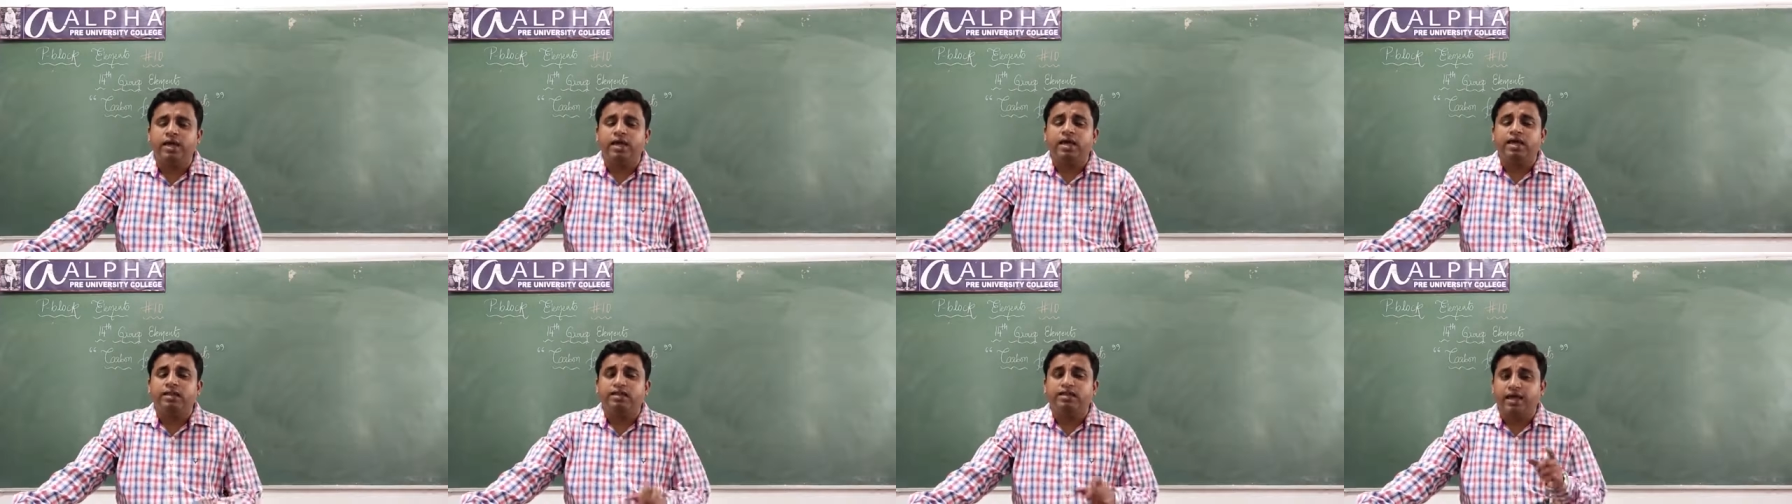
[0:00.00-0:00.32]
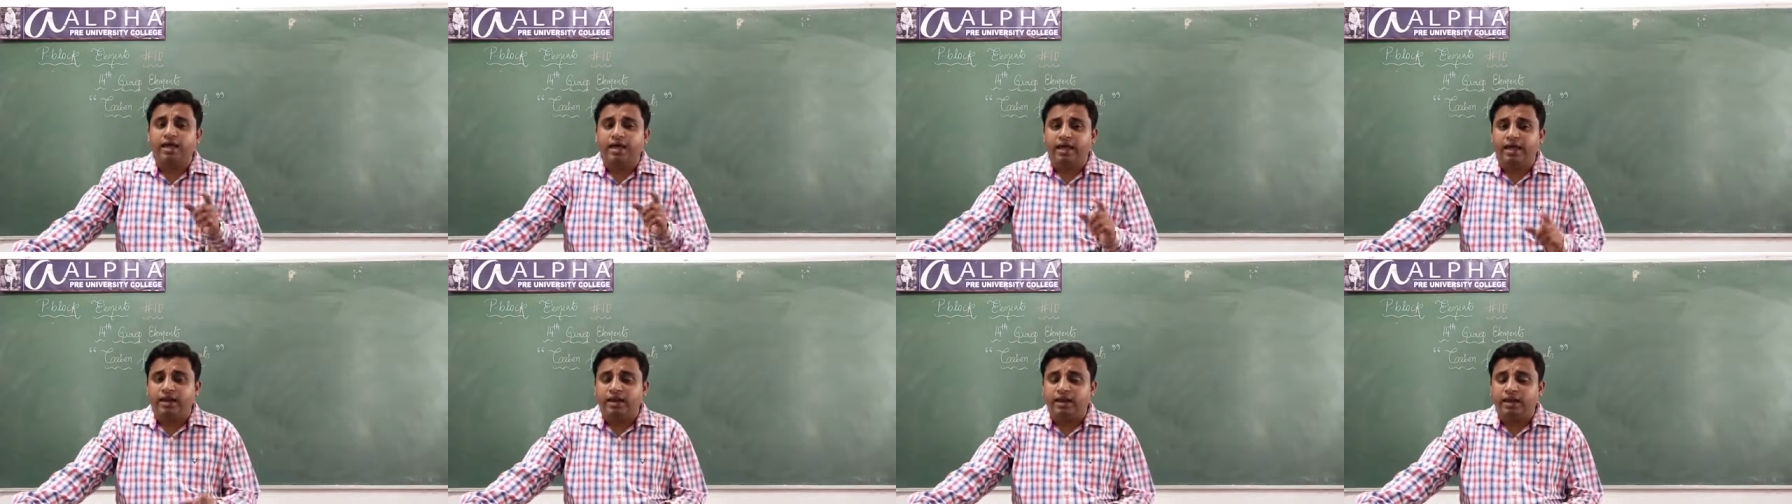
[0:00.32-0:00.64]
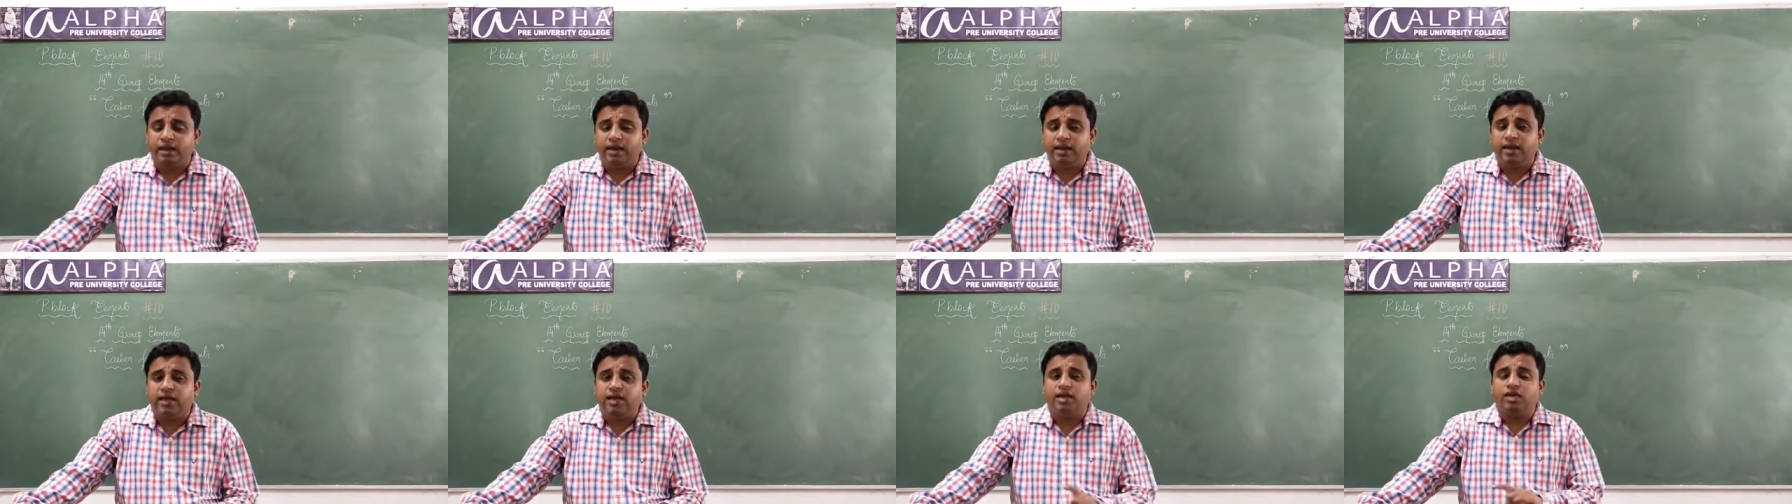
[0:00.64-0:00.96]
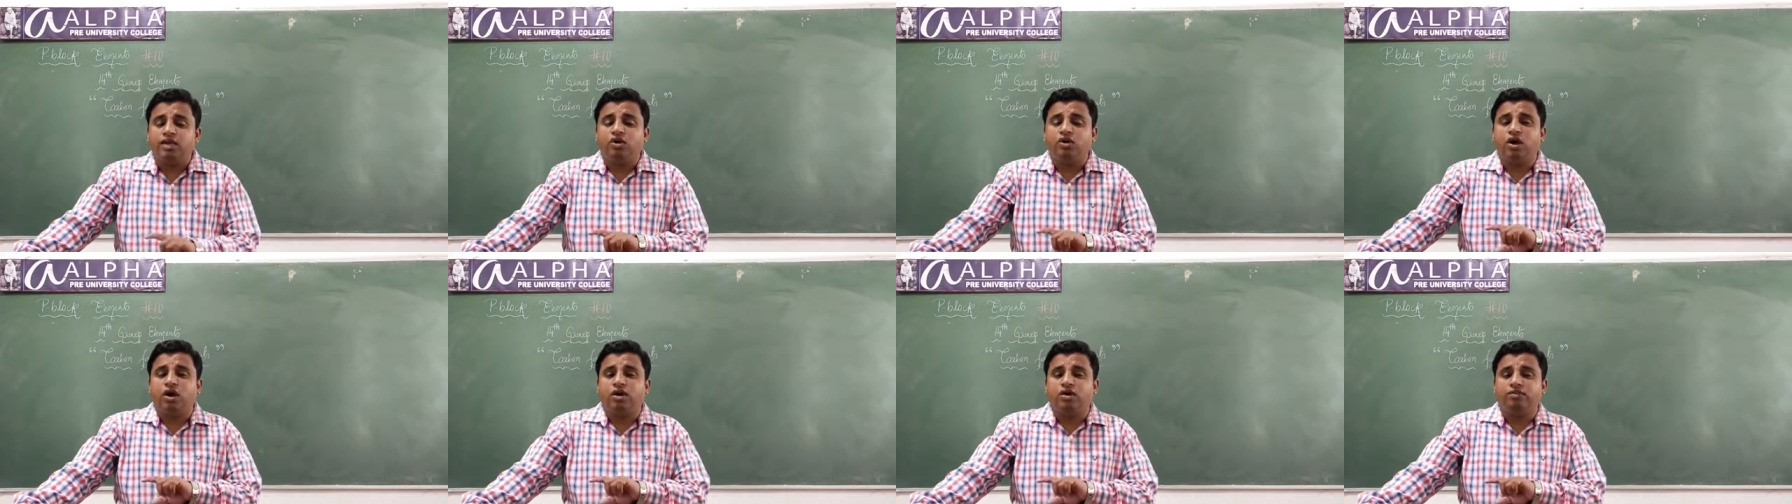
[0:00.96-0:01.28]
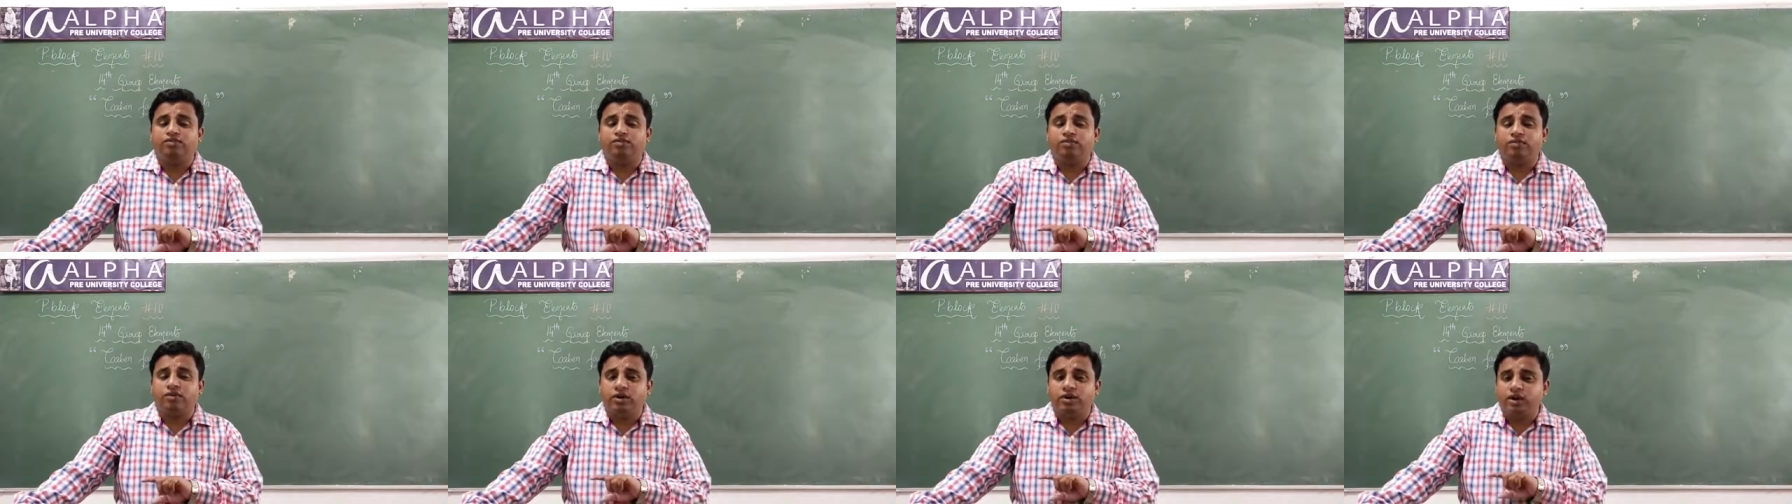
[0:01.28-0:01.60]
then you
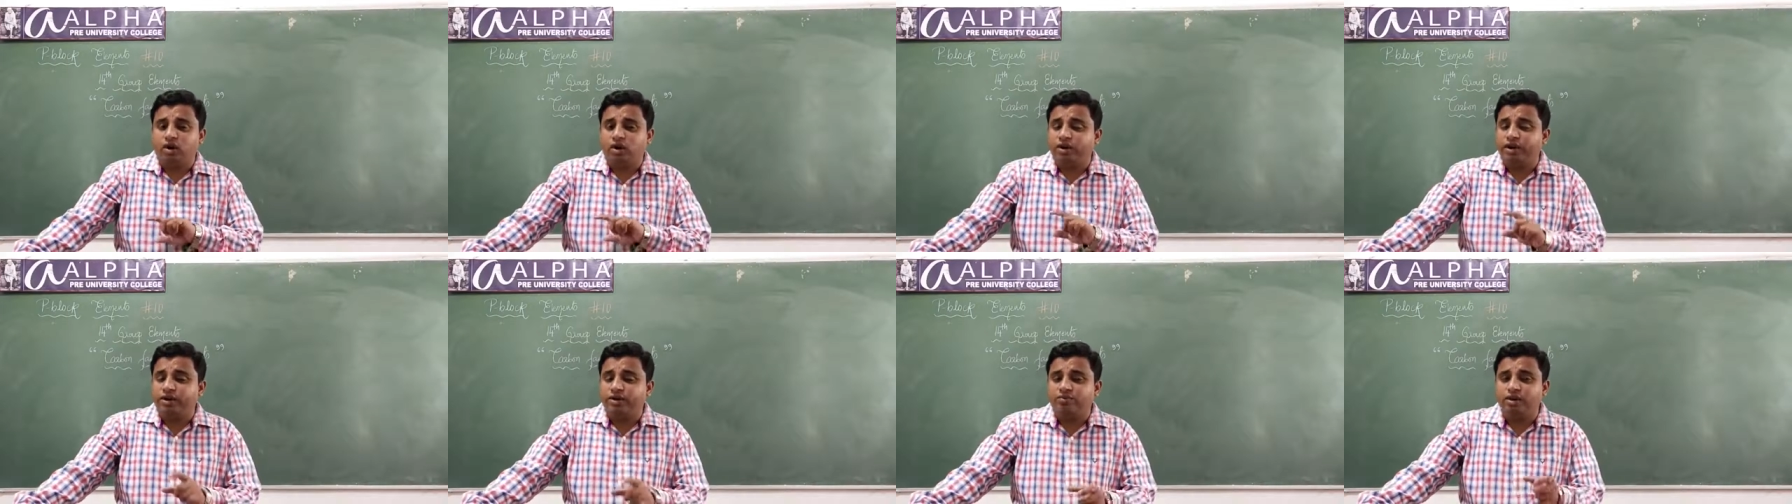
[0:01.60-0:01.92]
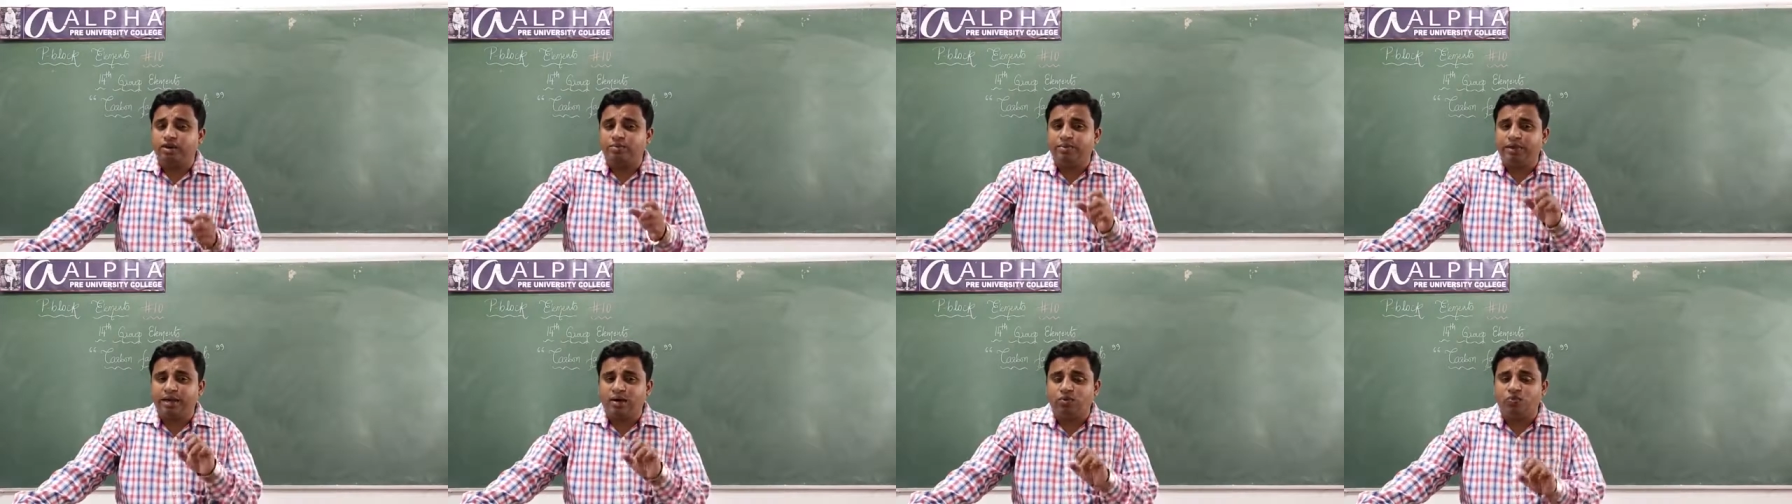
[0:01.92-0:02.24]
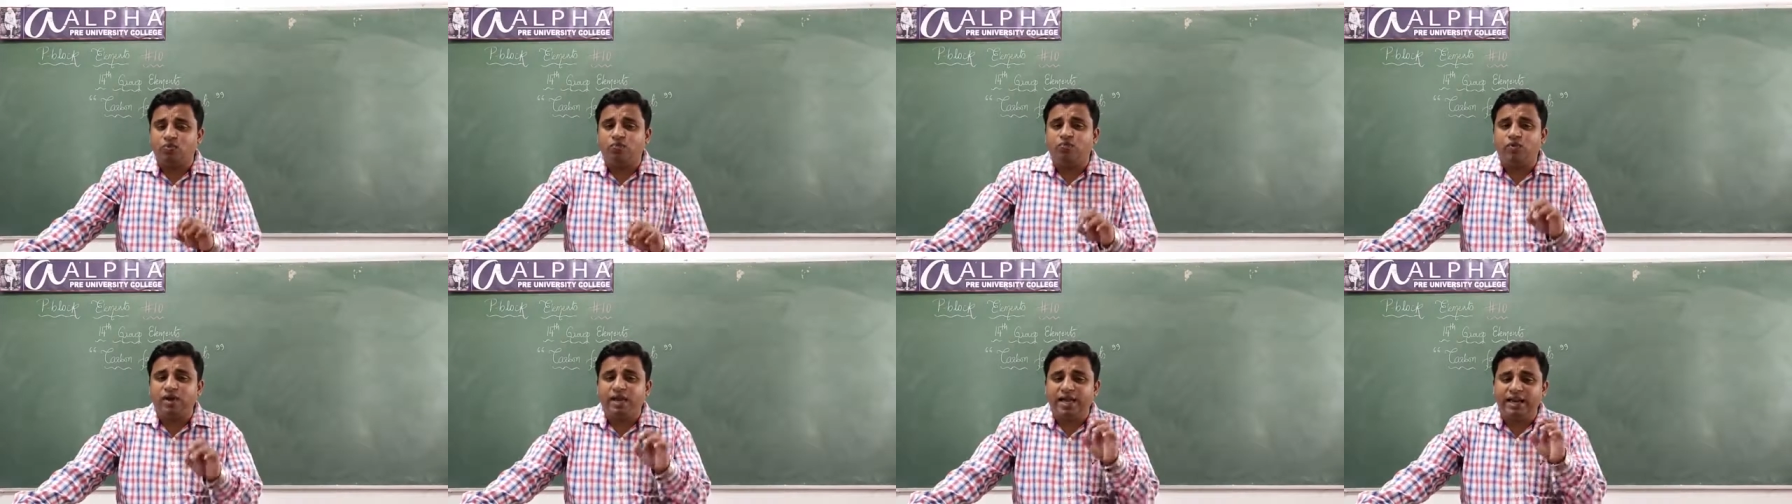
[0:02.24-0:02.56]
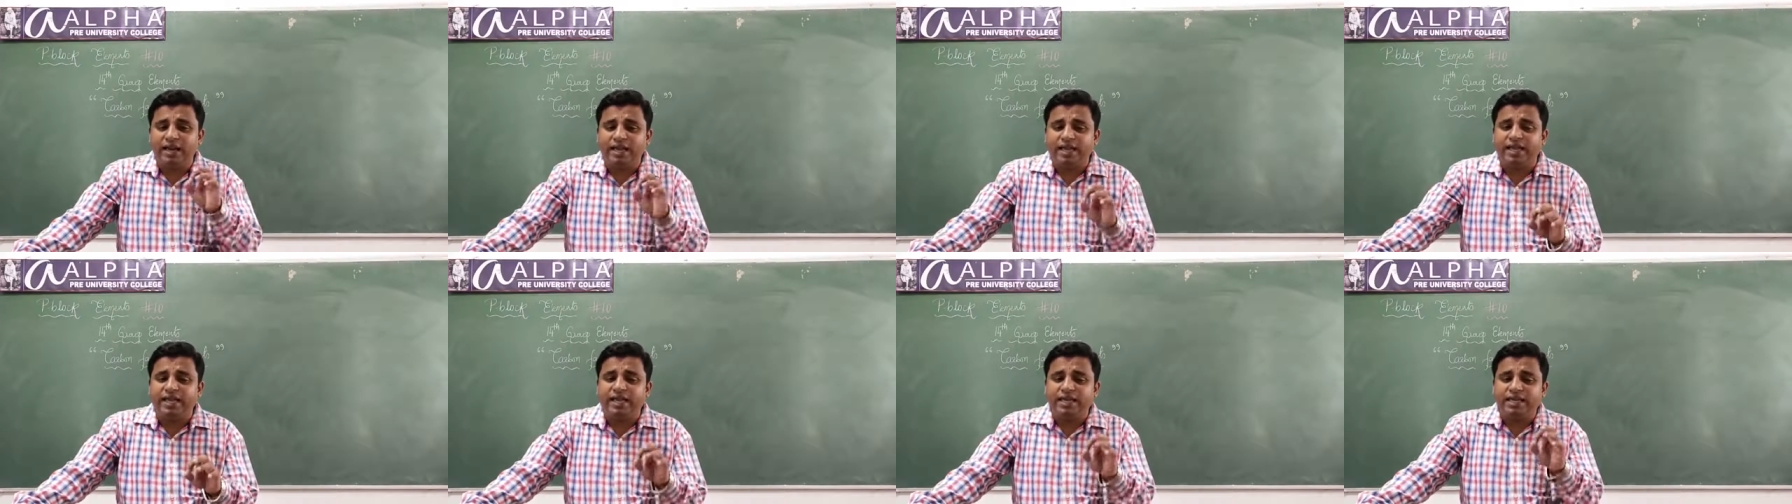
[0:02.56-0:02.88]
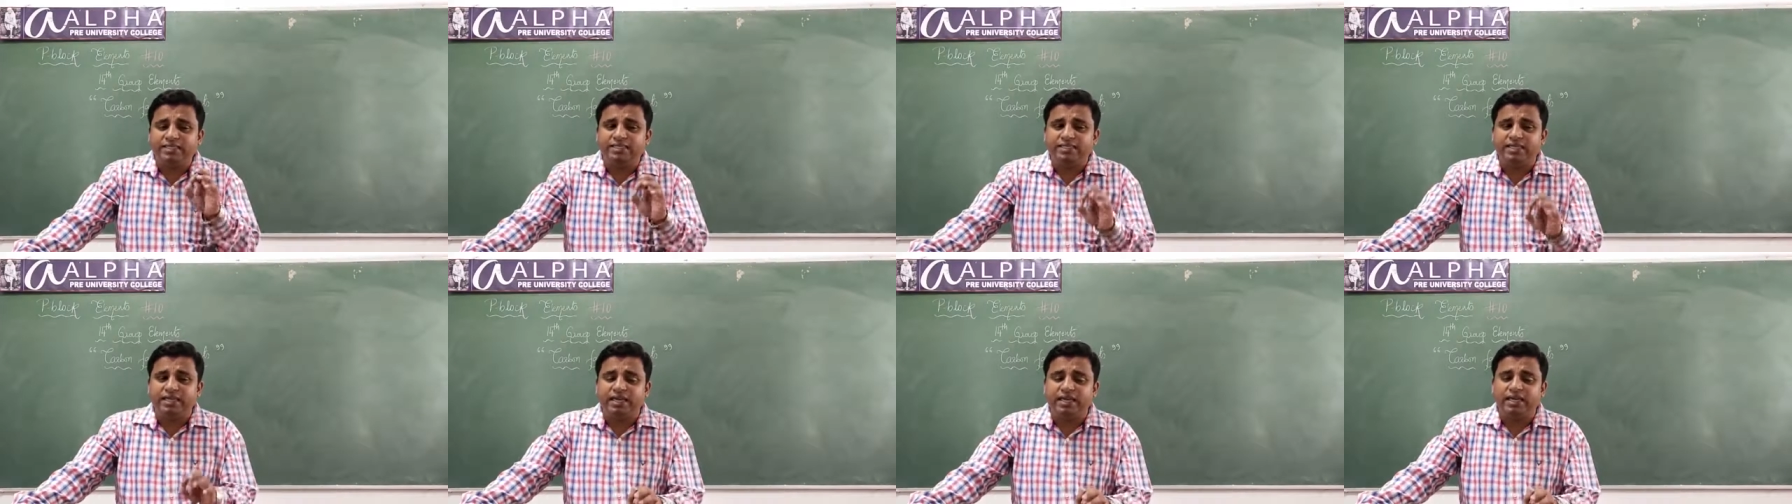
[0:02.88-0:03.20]
have, it will become very
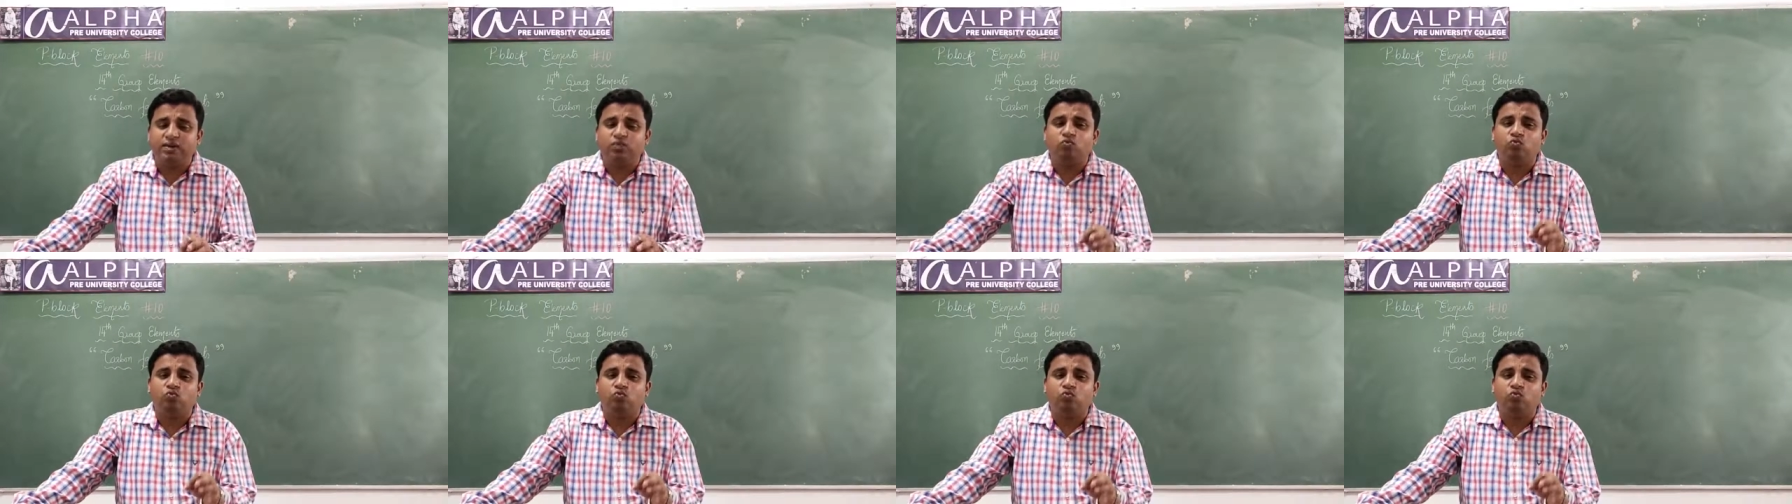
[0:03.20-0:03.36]
easy,